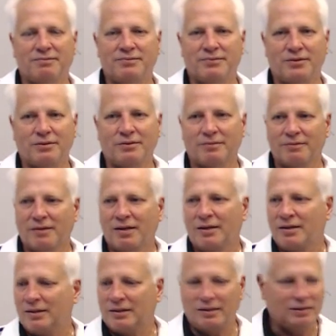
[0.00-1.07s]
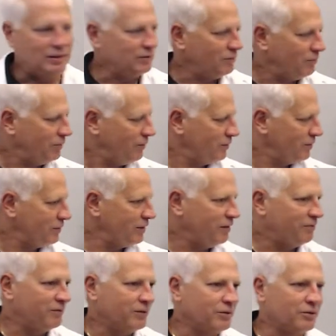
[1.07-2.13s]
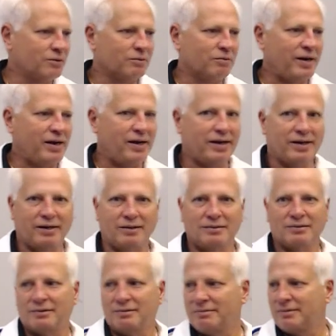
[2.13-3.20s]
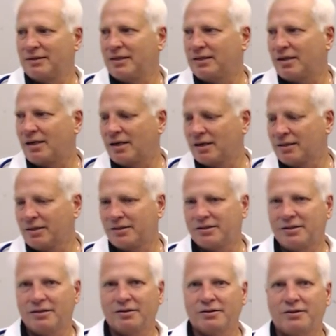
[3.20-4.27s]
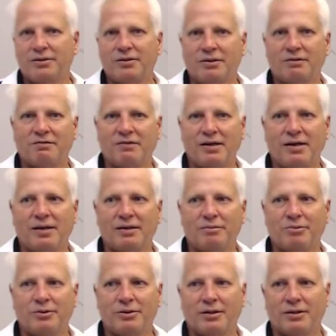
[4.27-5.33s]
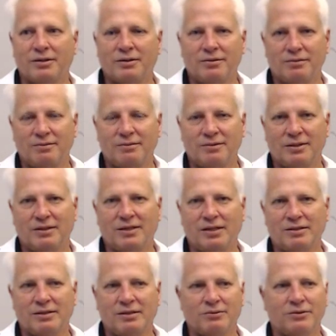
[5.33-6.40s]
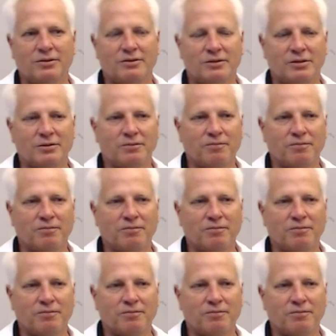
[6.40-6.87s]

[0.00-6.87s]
So that's what we always say. If you go to a rack, get the ugliest cylinder you can find to put on to test it with. So